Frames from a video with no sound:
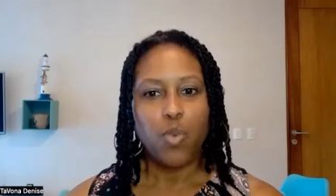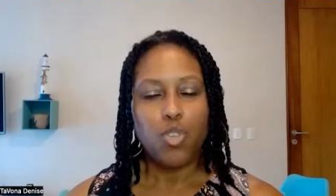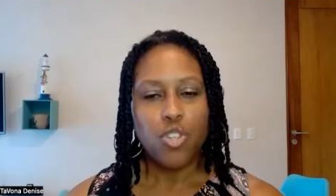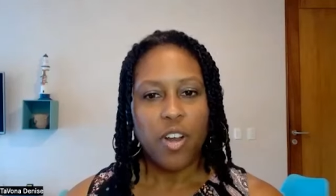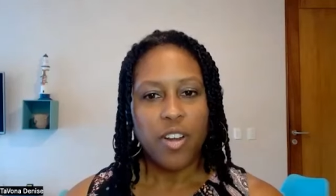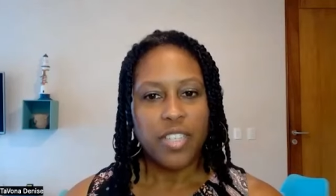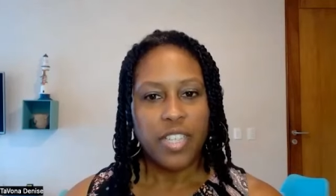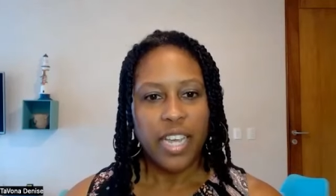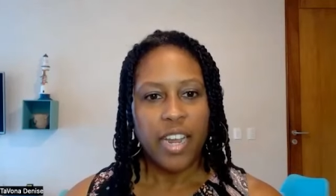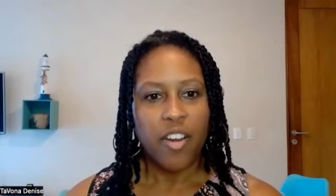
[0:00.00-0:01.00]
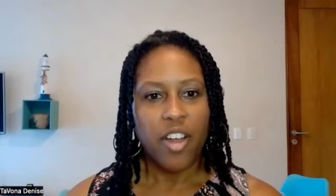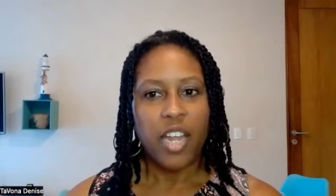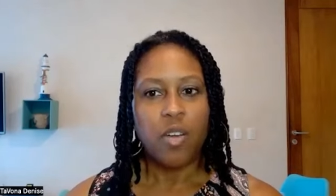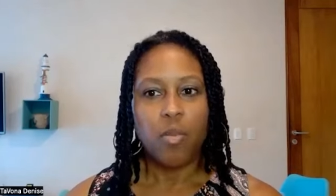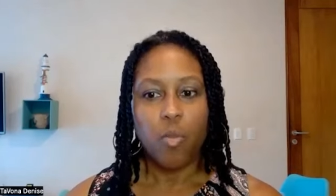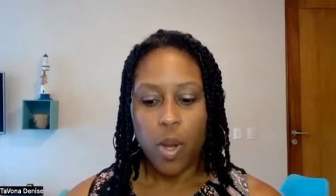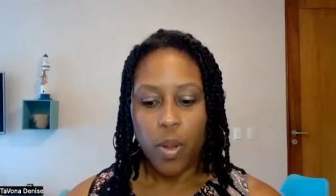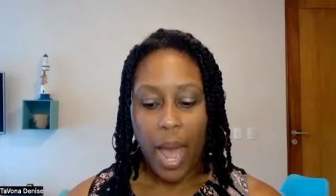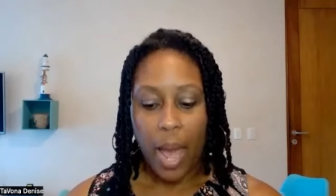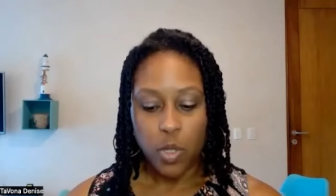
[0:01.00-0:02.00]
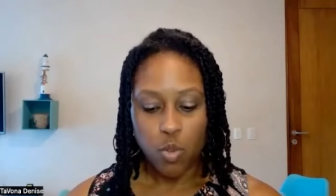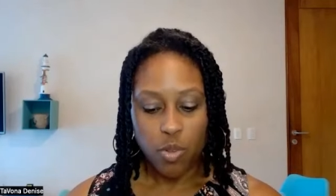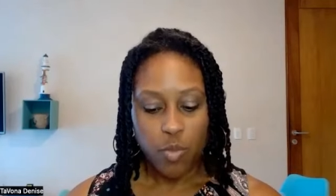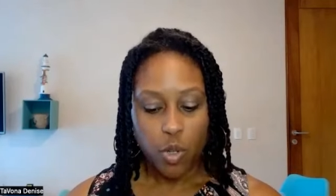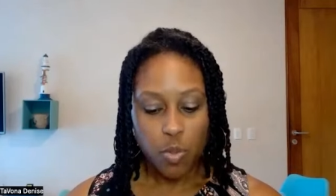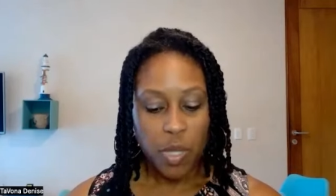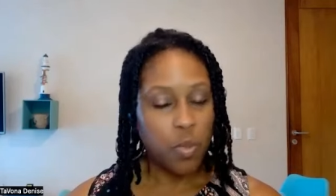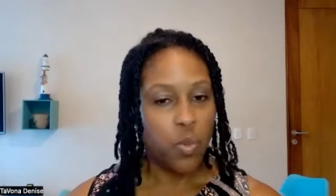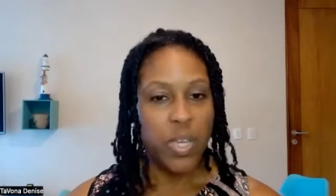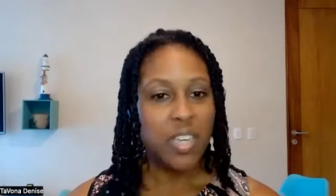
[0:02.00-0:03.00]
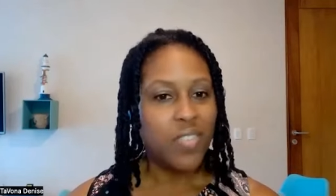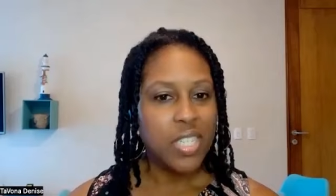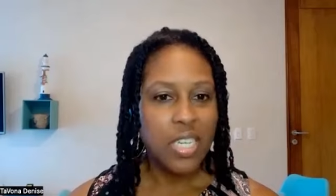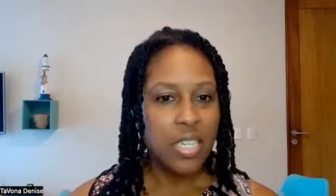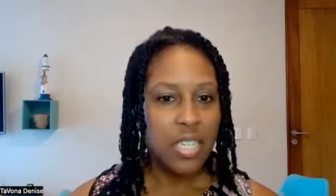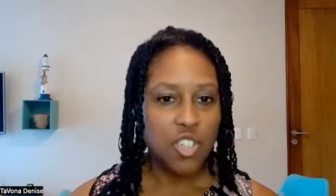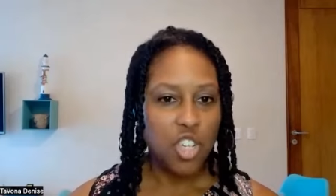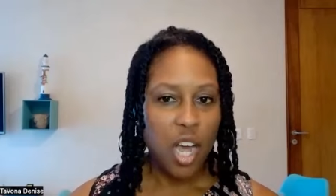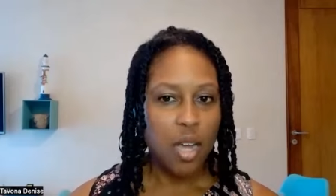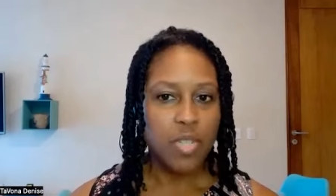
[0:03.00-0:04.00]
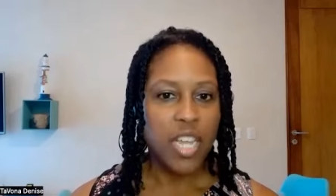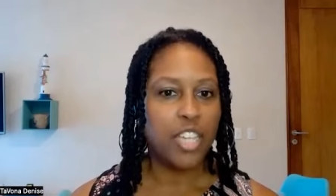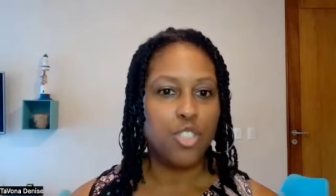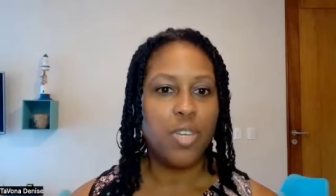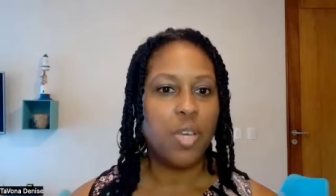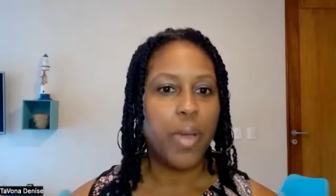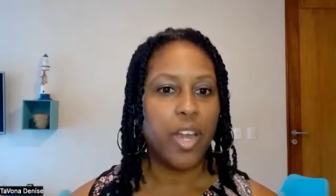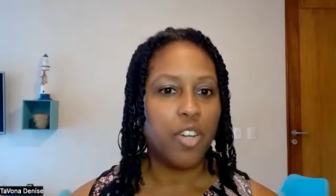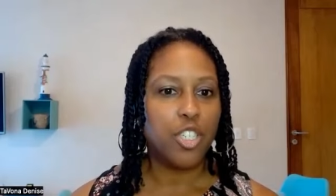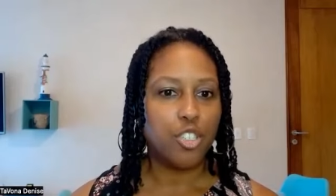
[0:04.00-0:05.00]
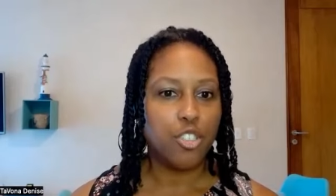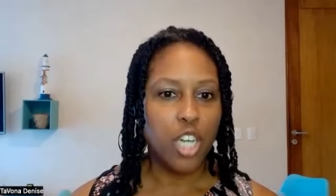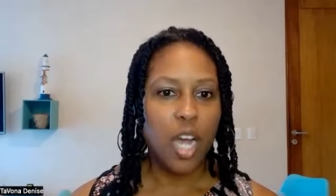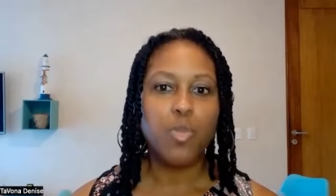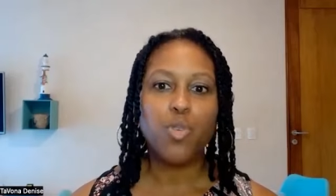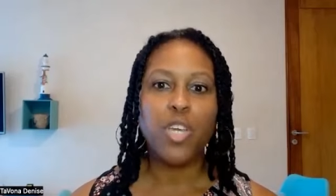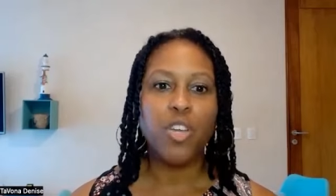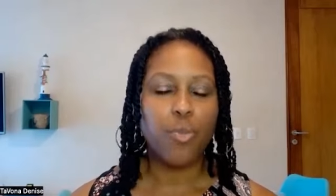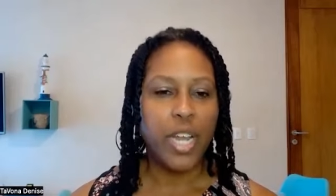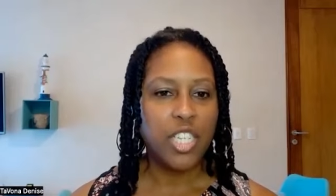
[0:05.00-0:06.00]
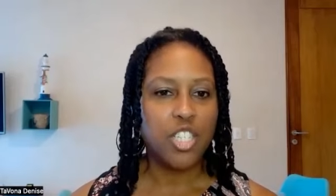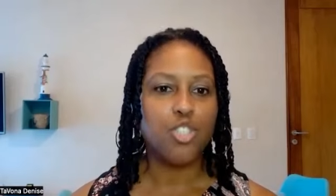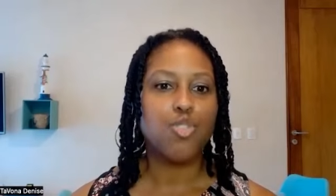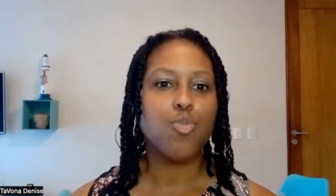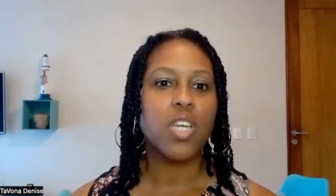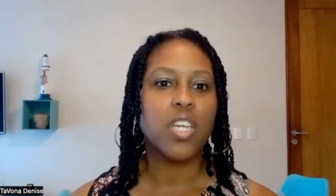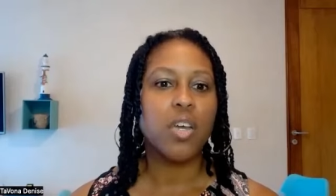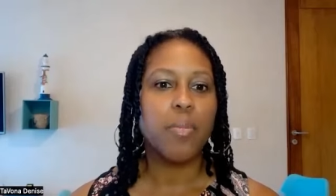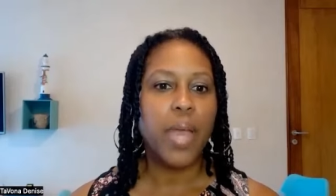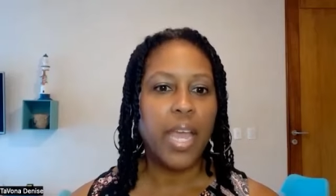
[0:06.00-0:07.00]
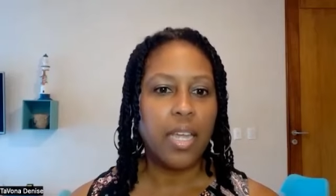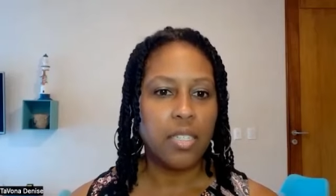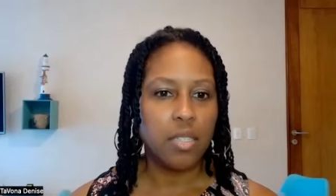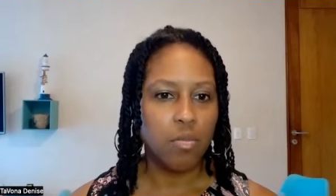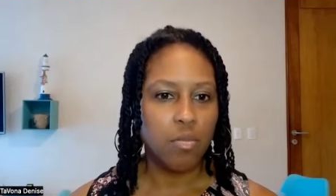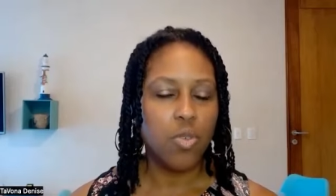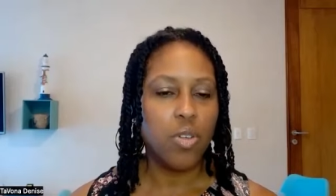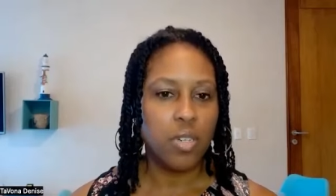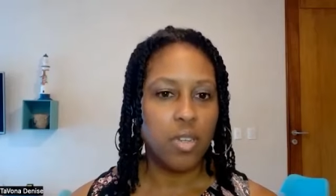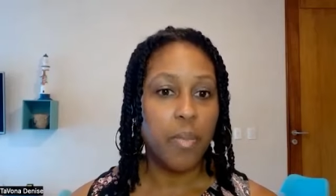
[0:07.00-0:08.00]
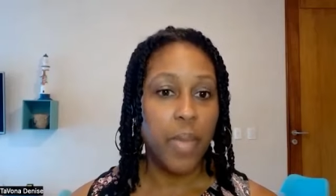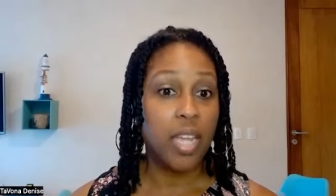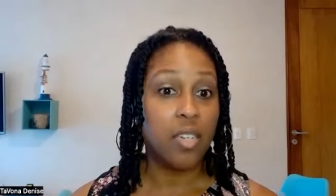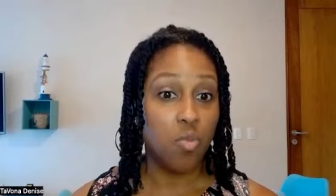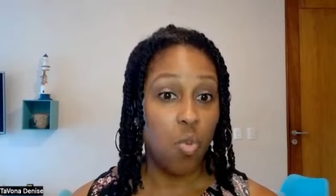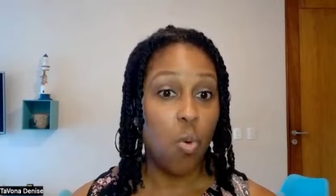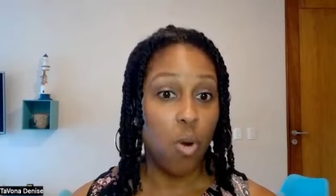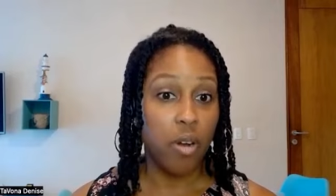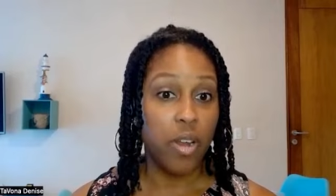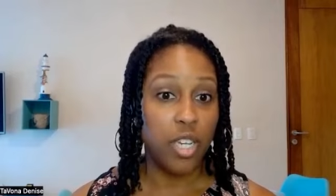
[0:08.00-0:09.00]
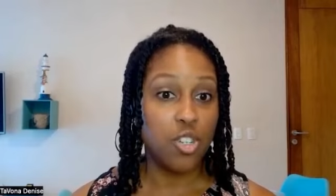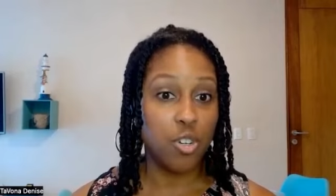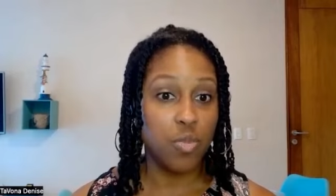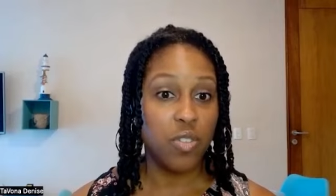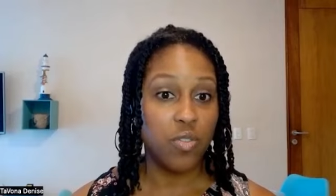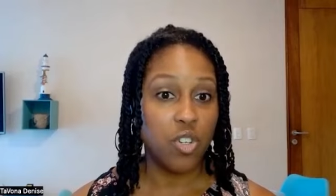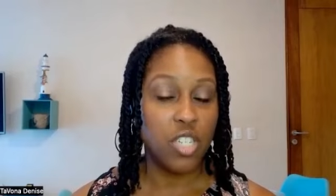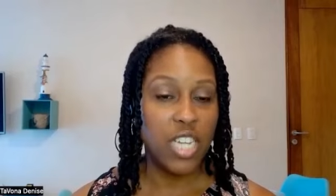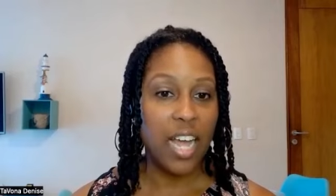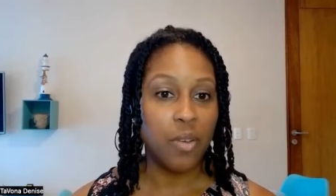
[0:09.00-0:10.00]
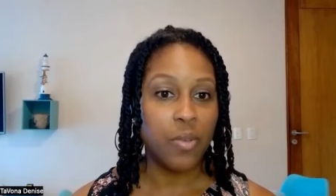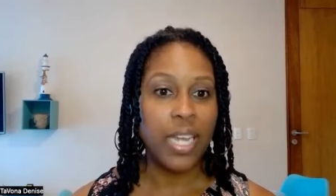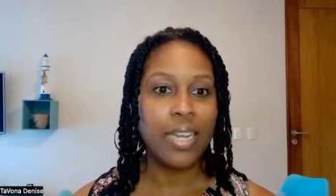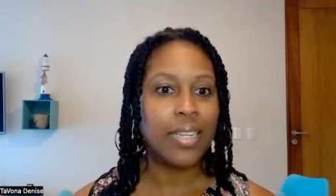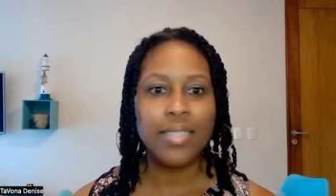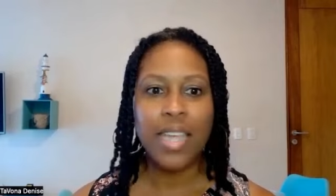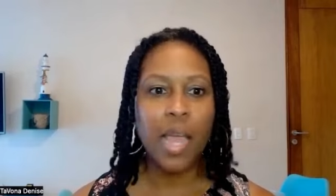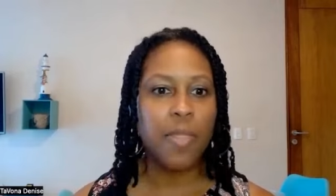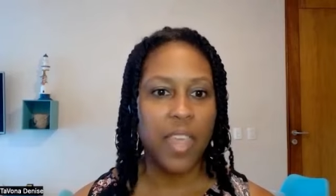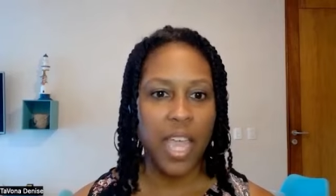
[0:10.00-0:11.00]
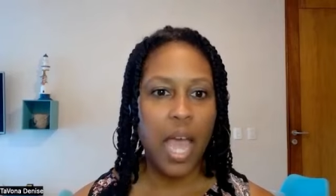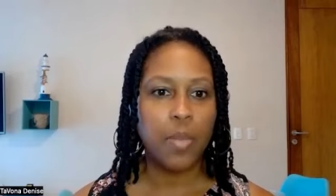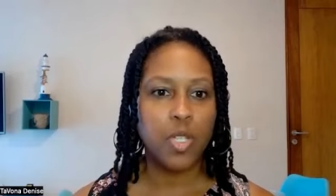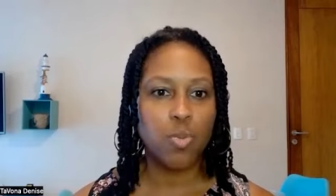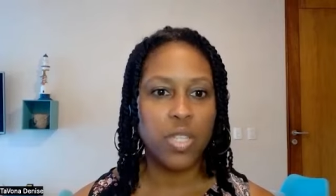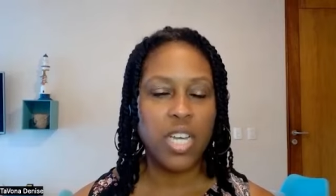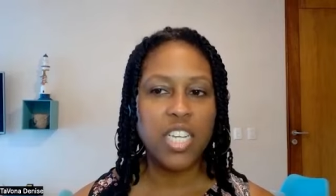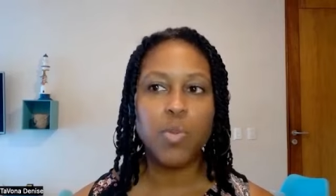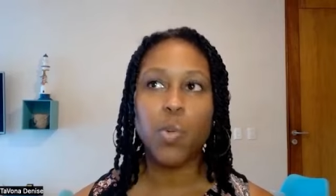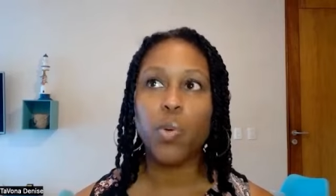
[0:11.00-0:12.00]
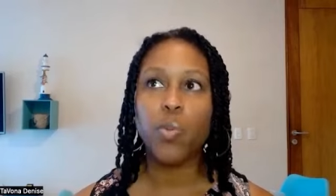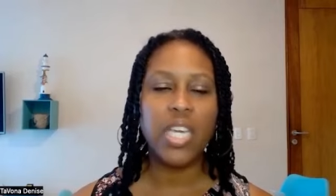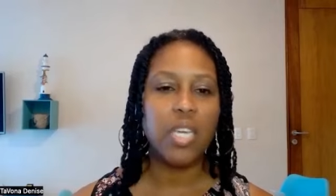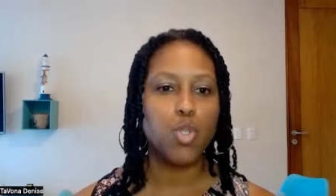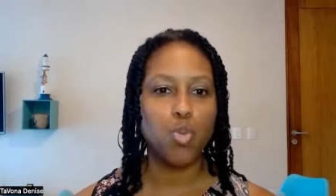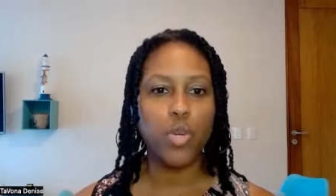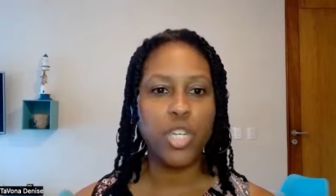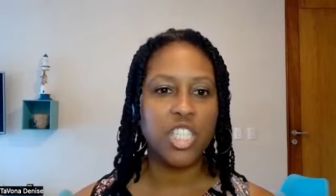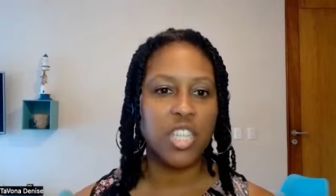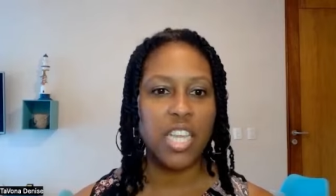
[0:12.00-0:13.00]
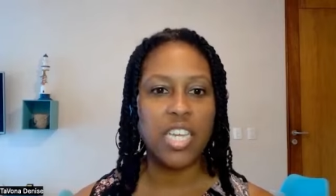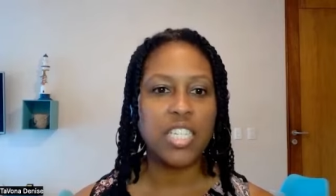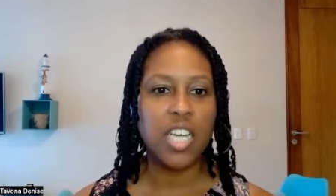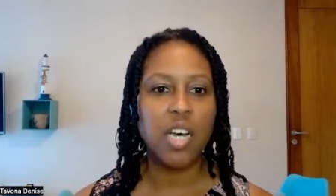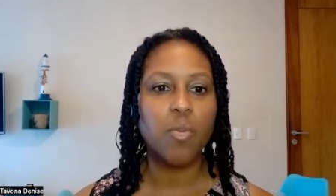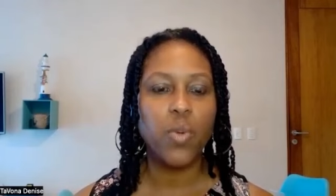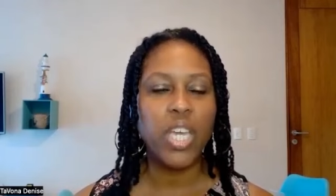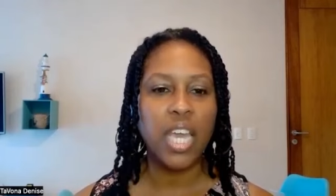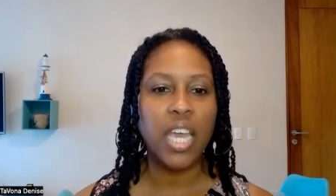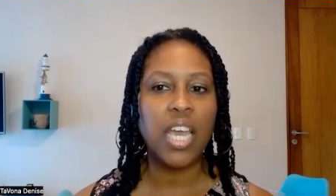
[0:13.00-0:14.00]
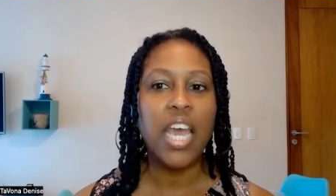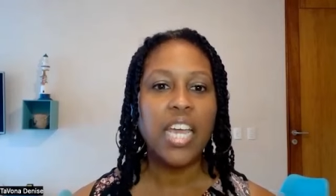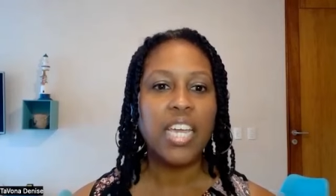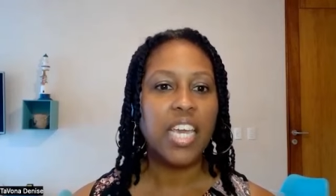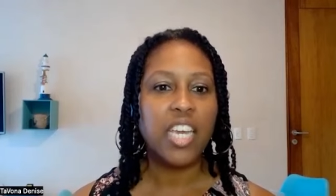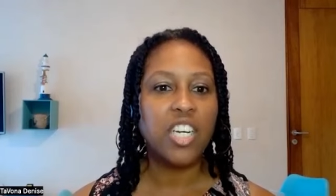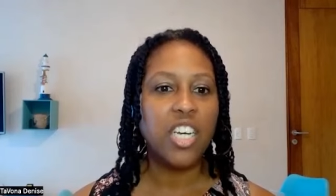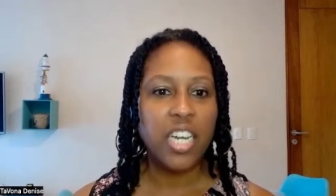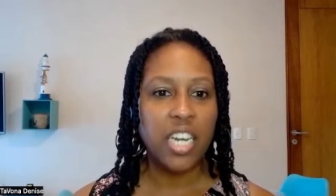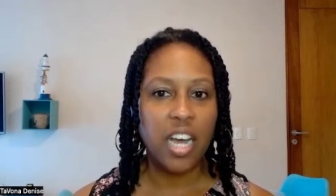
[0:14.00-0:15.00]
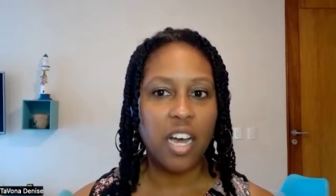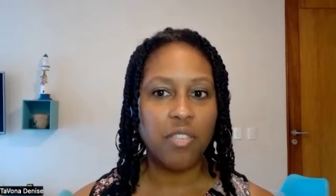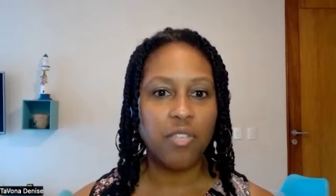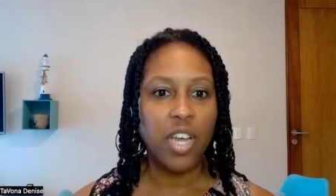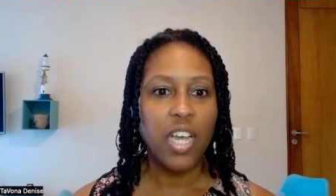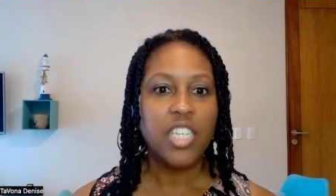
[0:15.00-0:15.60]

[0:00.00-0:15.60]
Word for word: if you start there and what happens with most people and we even see this in jobs as you get better at your job you get raises you can command you can command more in mm-hmm. terms of your salary and the same thing happens with us but when we keep switching things up we can't get good enough